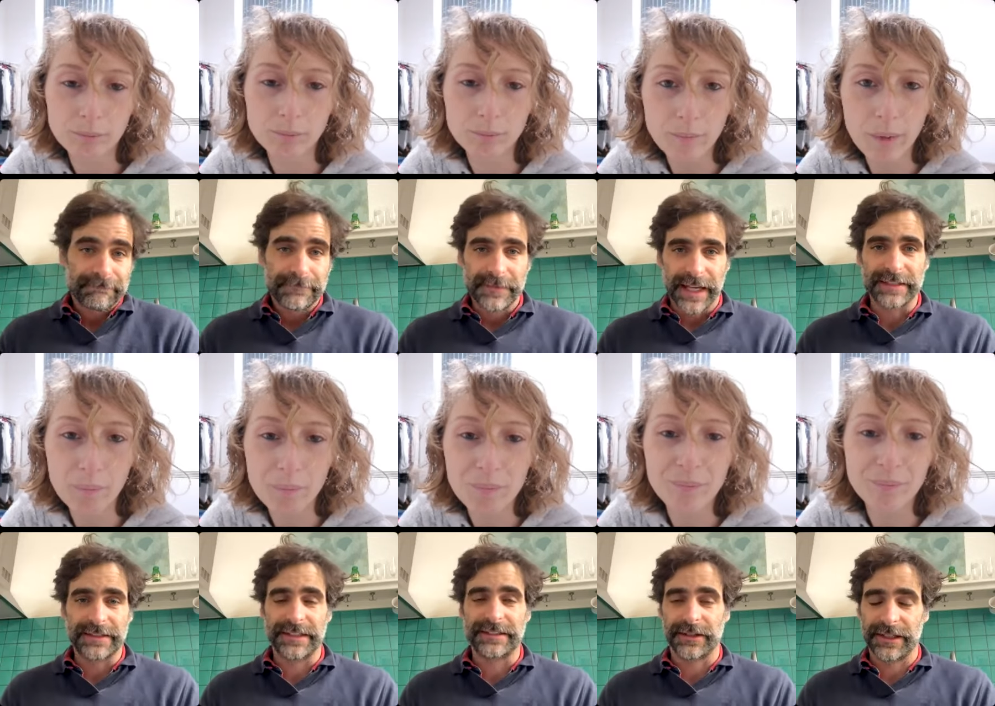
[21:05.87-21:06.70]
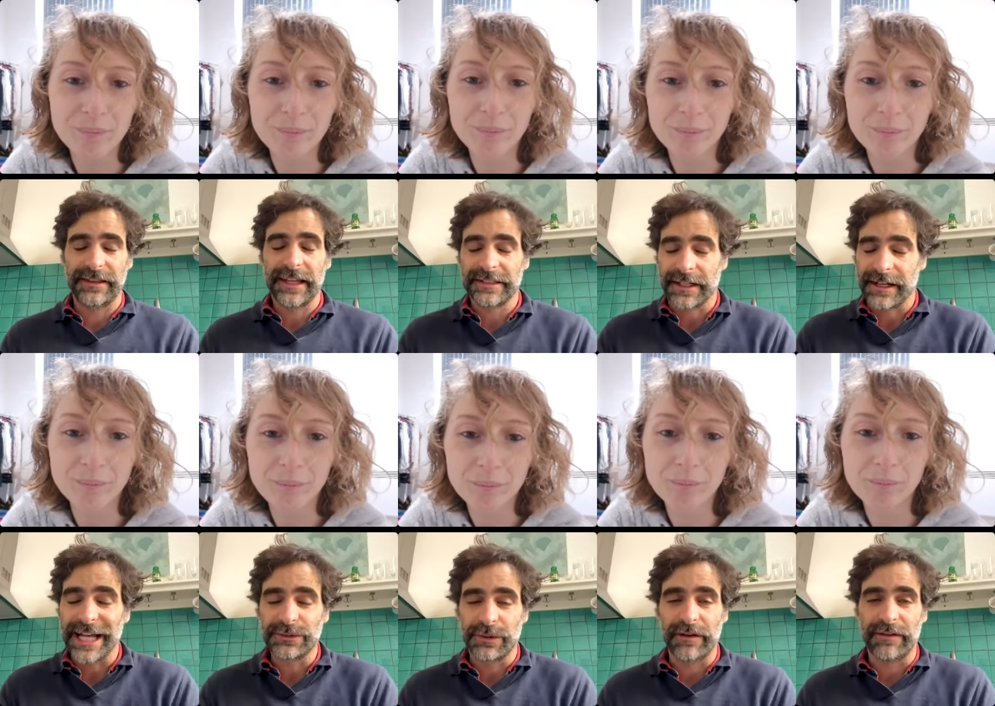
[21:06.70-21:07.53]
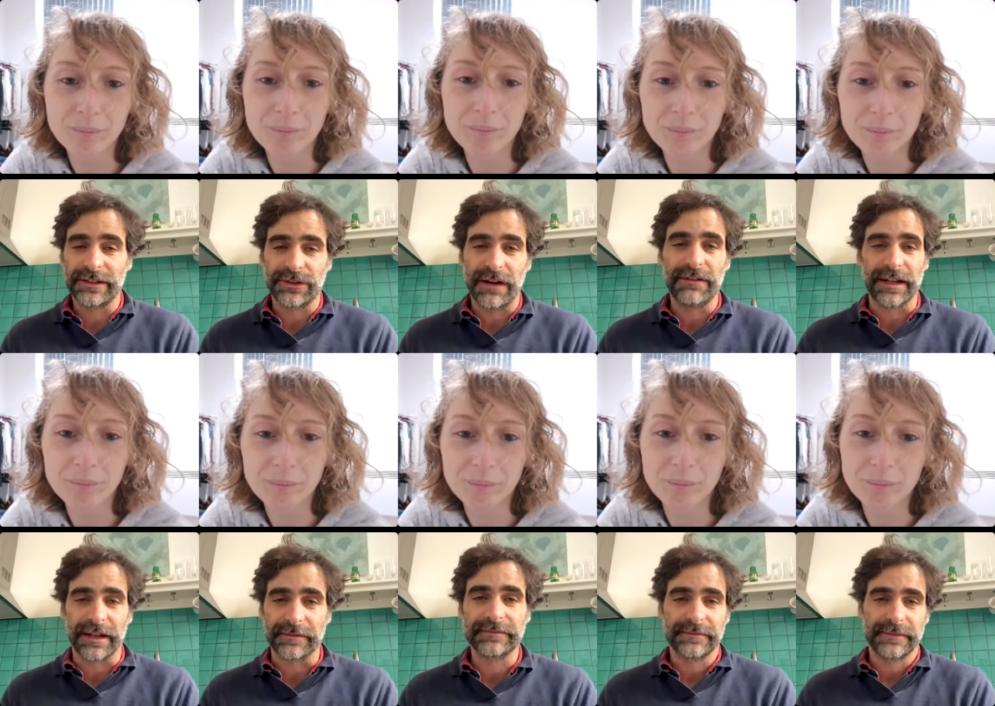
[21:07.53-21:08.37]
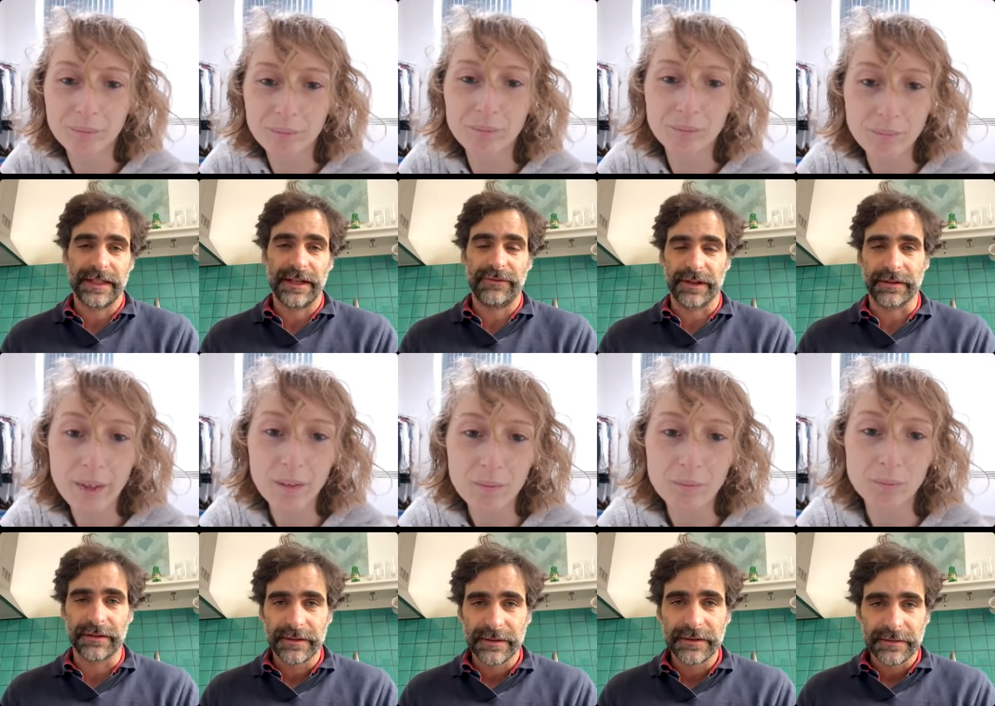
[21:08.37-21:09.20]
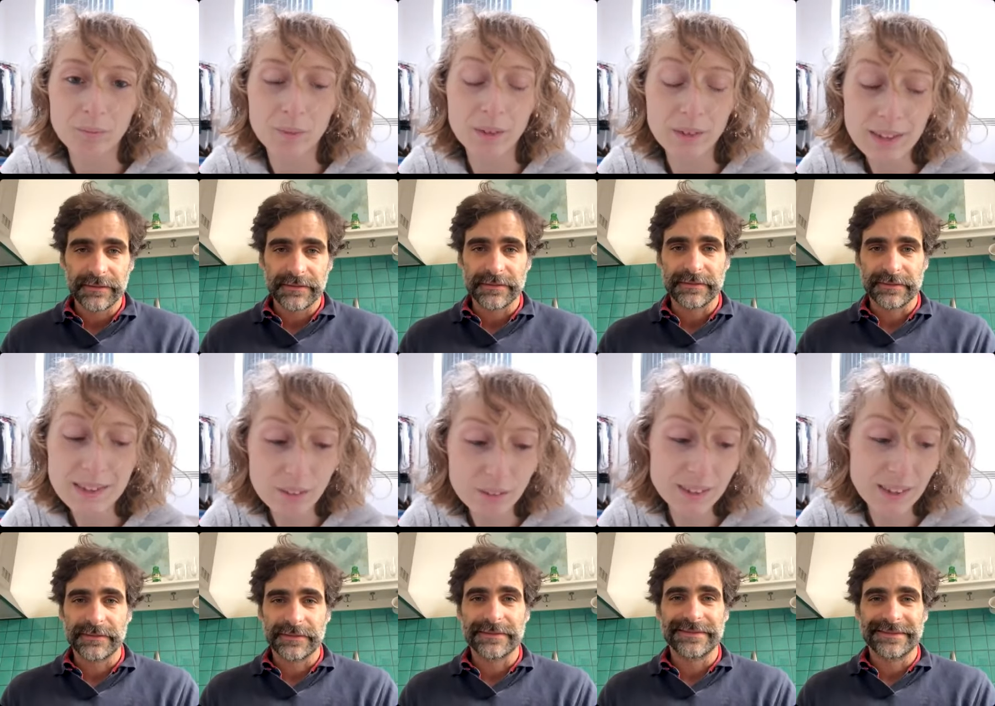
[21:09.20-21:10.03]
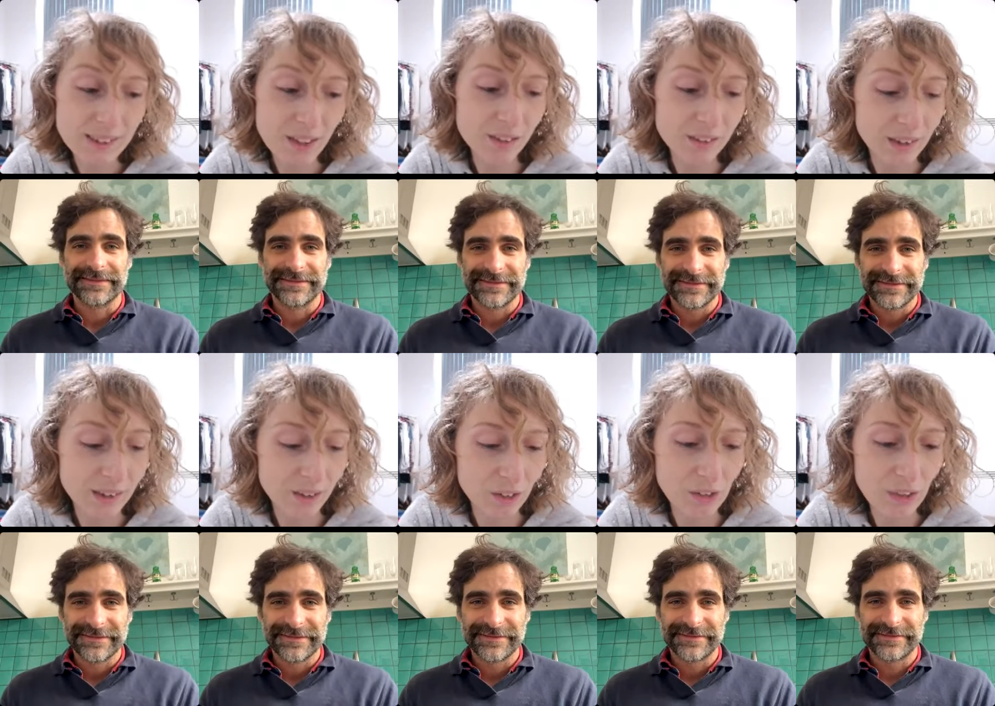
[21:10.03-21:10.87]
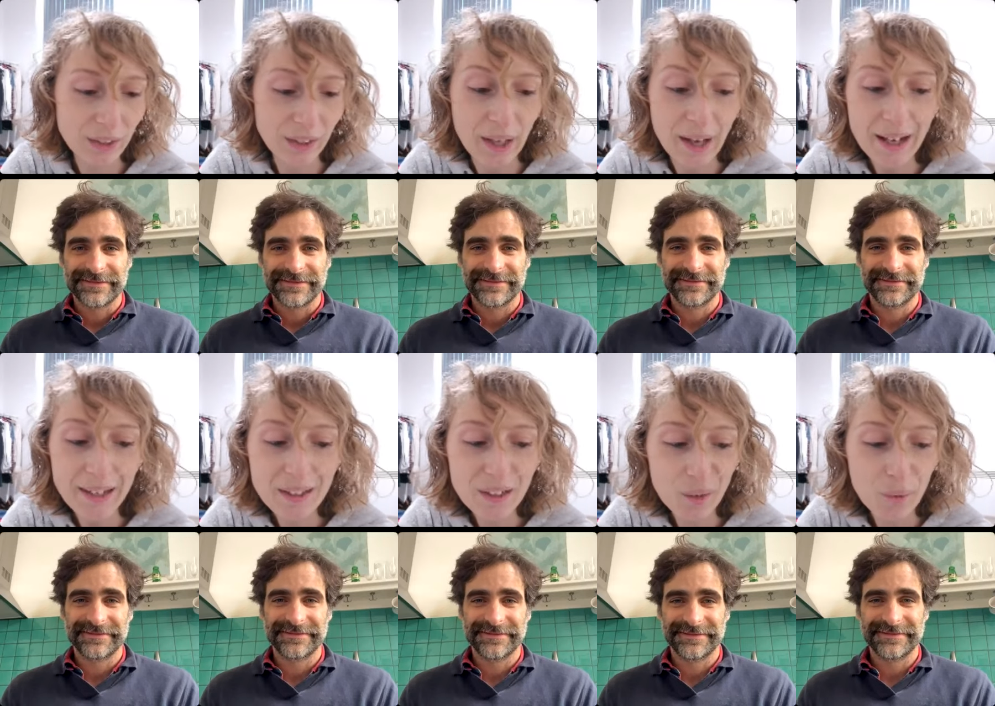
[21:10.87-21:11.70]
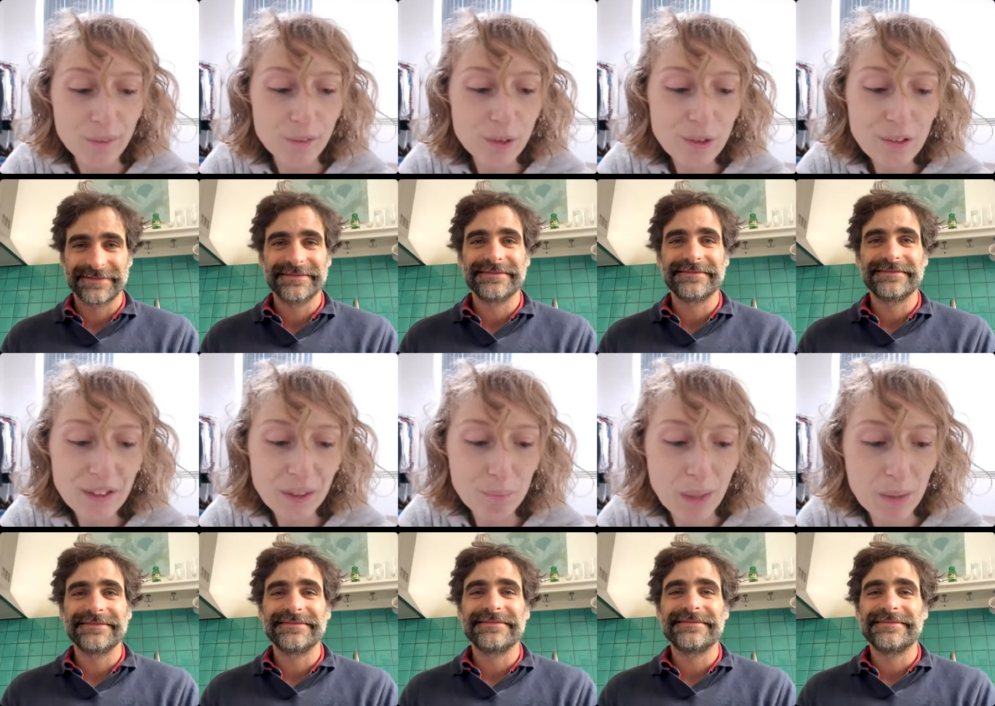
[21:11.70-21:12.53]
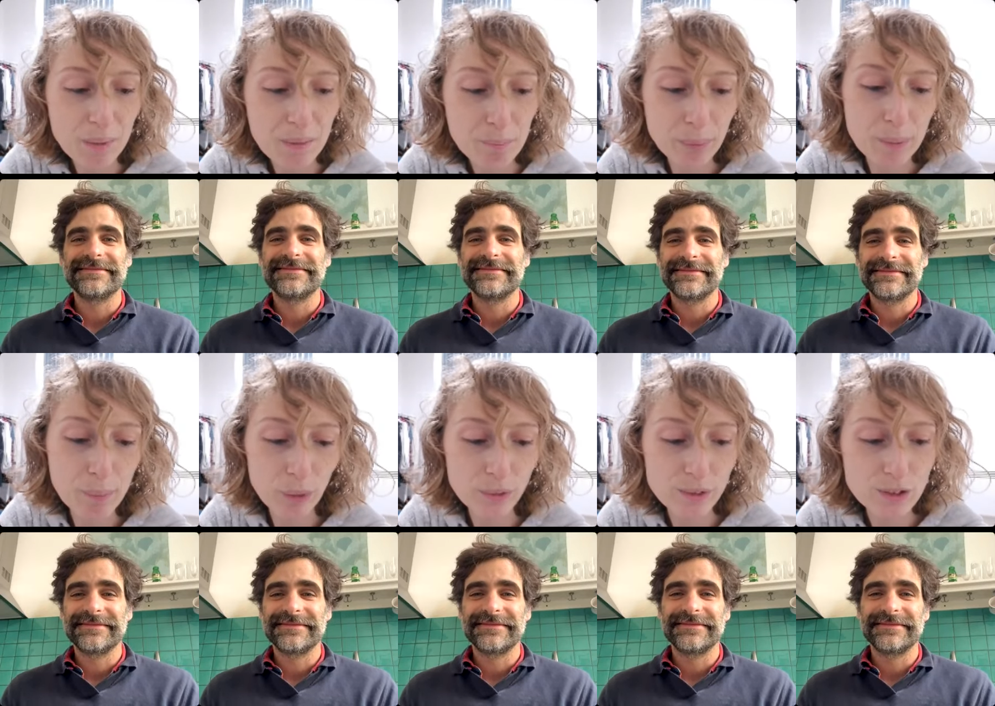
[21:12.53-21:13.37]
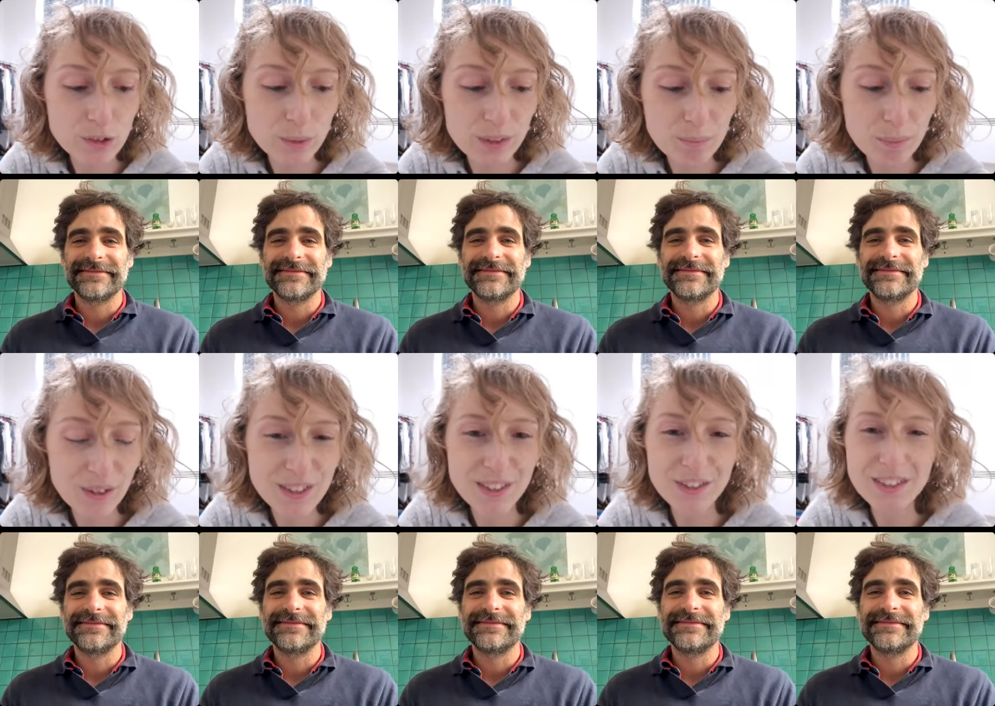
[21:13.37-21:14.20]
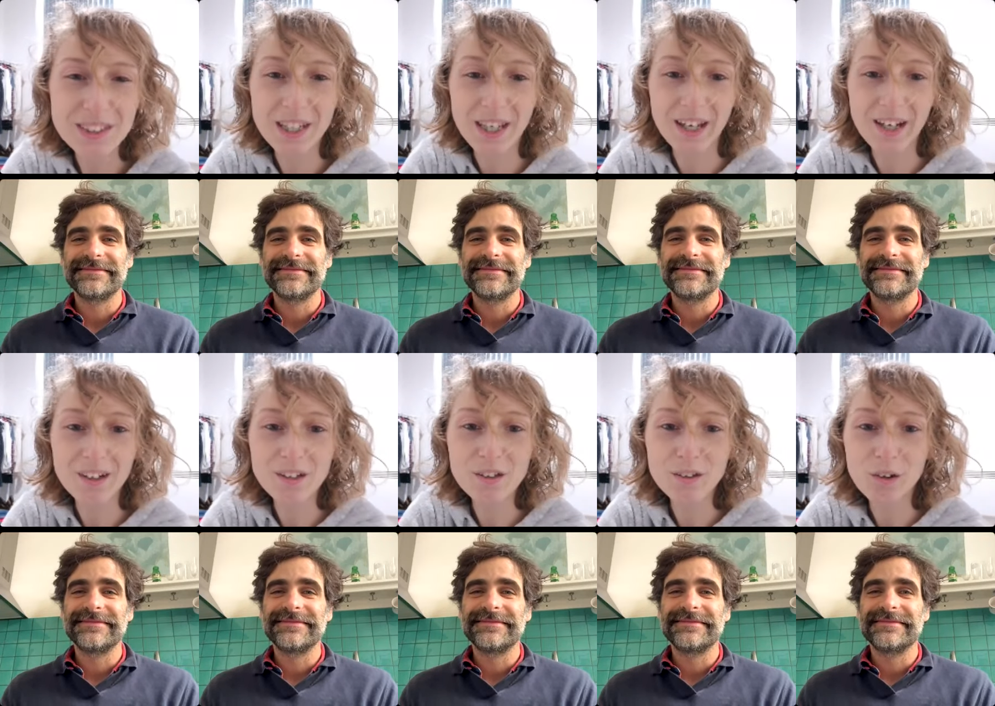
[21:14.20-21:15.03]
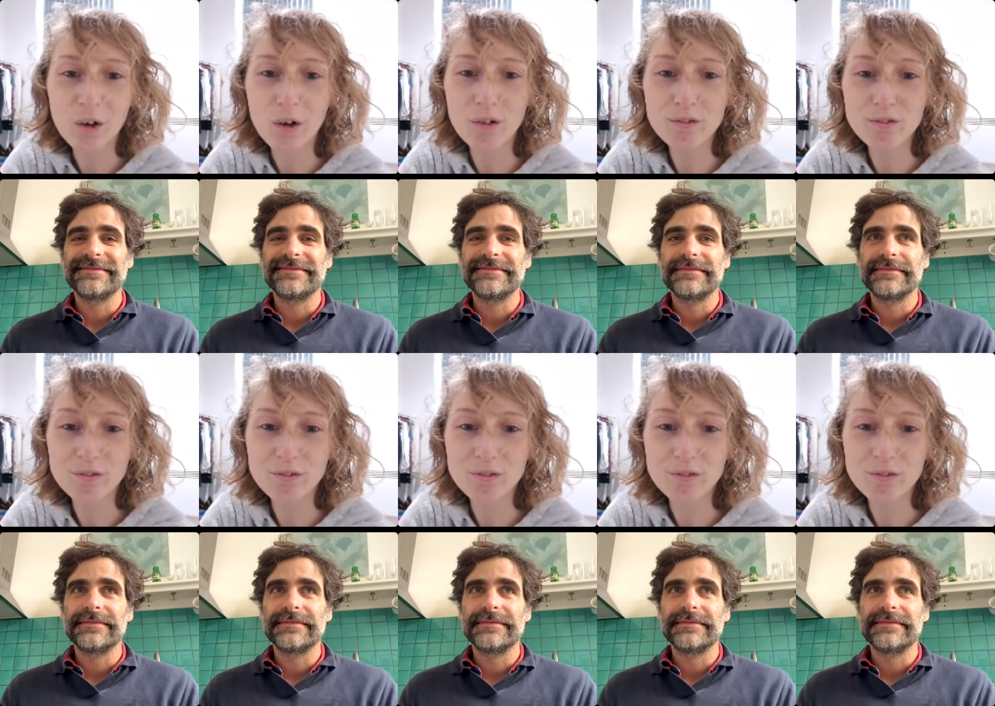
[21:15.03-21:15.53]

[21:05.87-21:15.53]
Speaker 1: There's a nice way of traveling, definitely.
Speaker 2: That sounds like a good thing. I think. Do you think maybe people don't do it because they're scared of